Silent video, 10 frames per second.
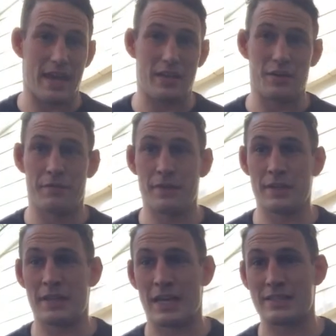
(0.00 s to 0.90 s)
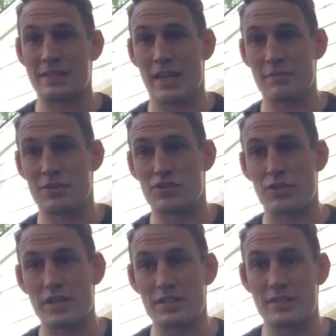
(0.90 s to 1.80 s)
you're feeling that same
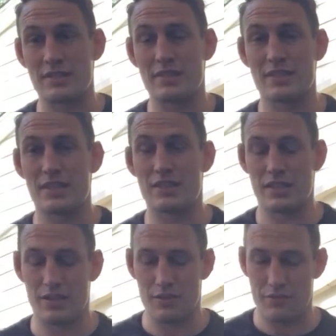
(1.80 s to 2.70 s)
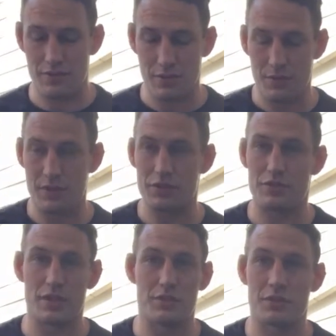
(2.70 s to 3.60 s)
stretching sensation that you feel when you
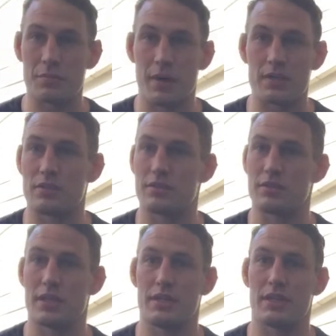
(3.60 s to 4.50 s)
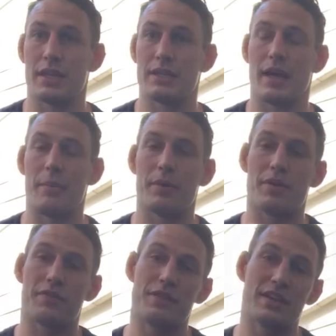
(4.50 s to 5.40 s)
stretch your muscles or anything like that, but
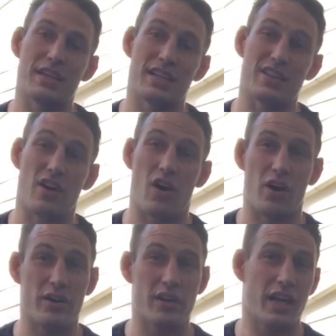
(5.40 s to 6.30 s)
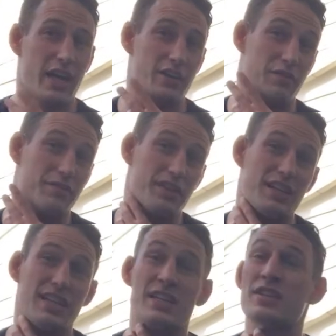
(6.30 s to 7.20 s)
you're feeling it in the heart, and you're
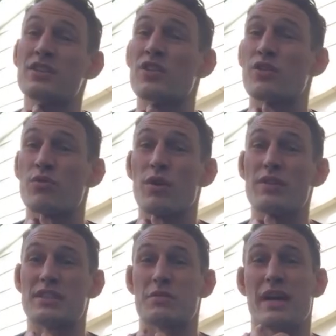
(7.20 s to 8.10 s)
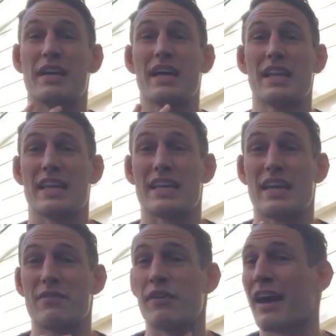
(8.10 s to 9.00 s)
feeling it in the throat. It's why, like,
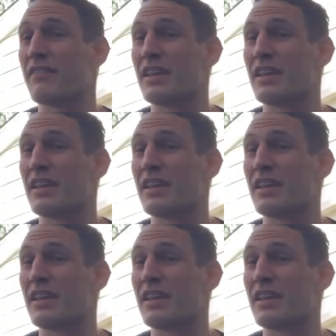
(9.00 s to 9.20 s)
if you have